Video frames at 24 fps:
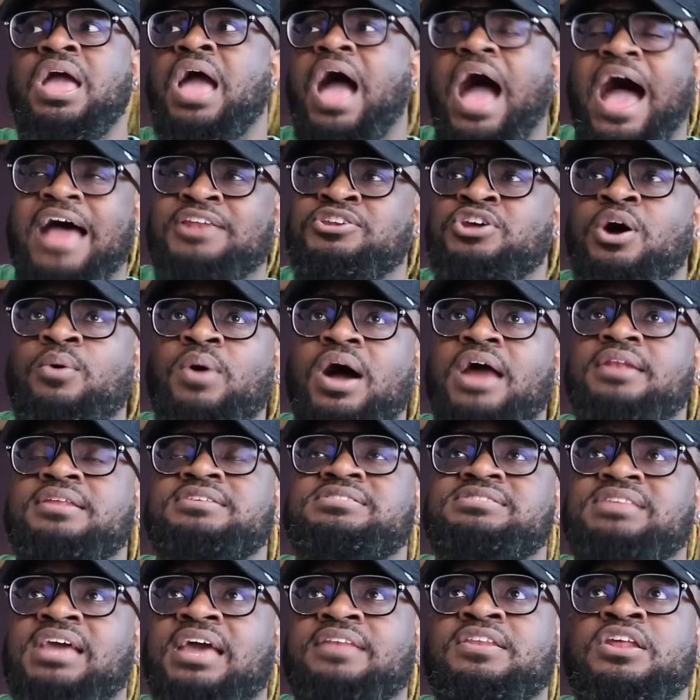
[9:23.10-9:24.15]
I don't
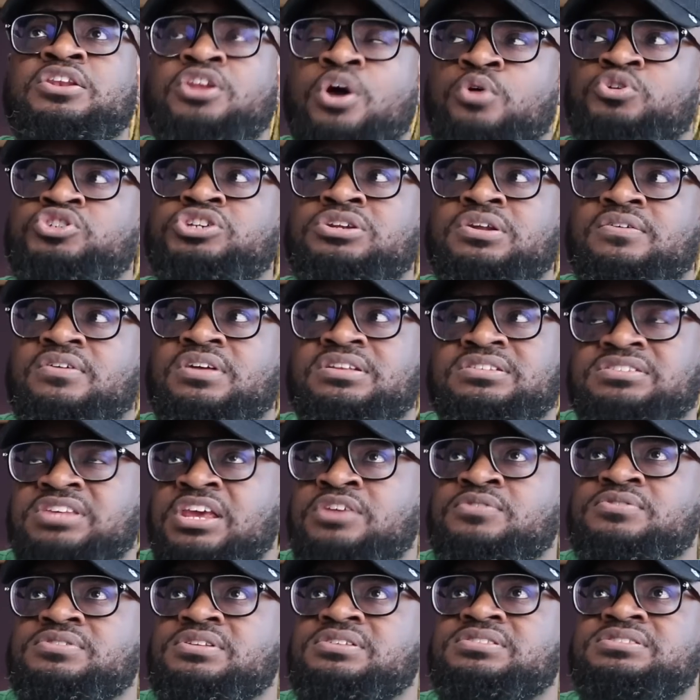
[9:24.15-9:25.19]
understand the notion of
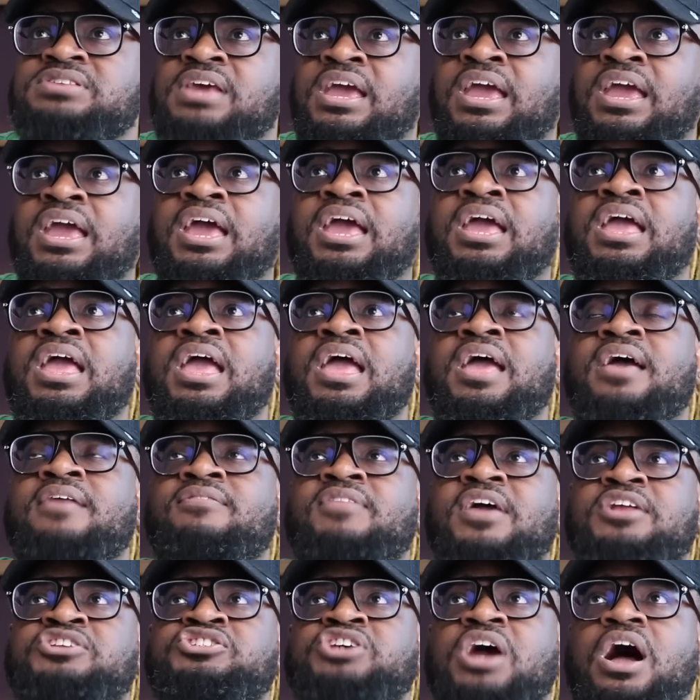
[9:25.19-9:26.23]
continuously saying
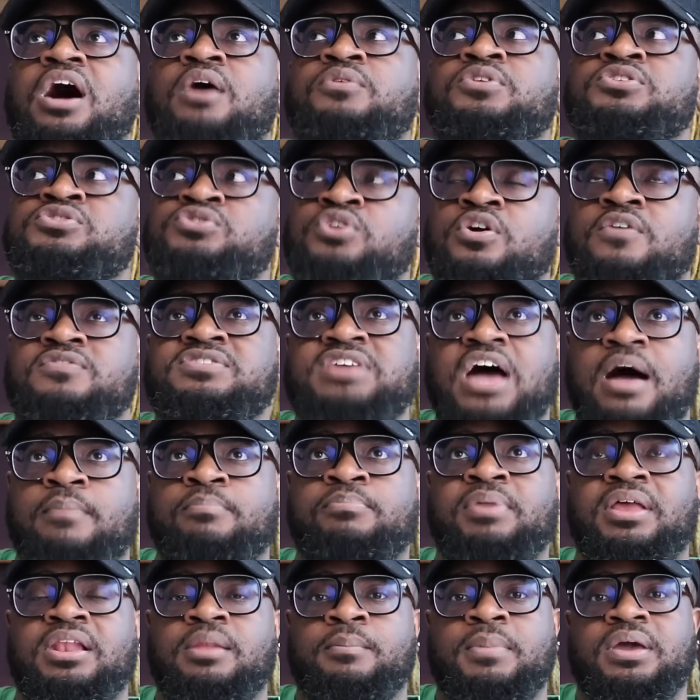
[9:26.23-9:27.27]
that y'all deserve top
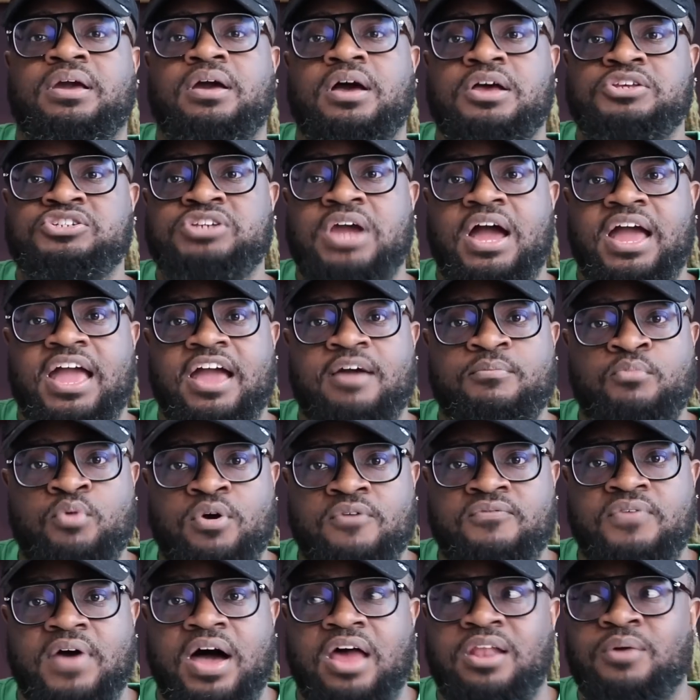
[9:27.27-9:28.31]
billing because y'all have
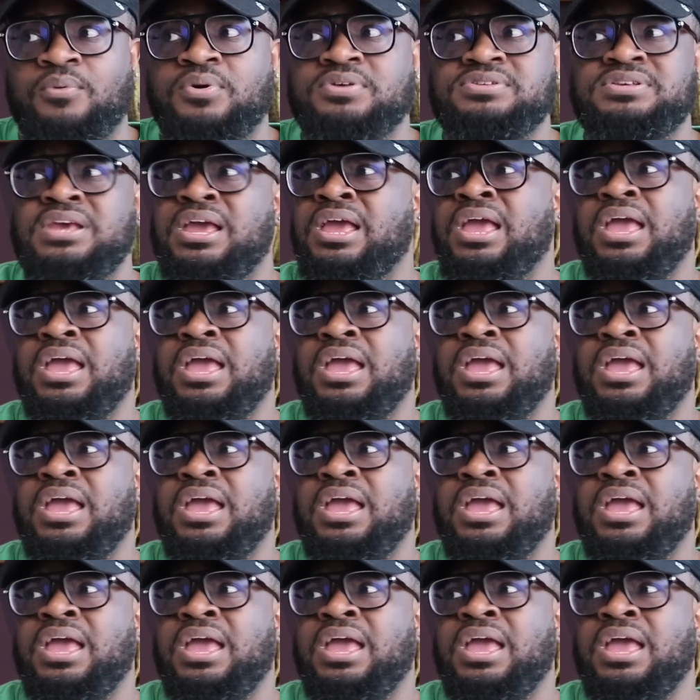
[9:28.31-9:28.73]
more followers.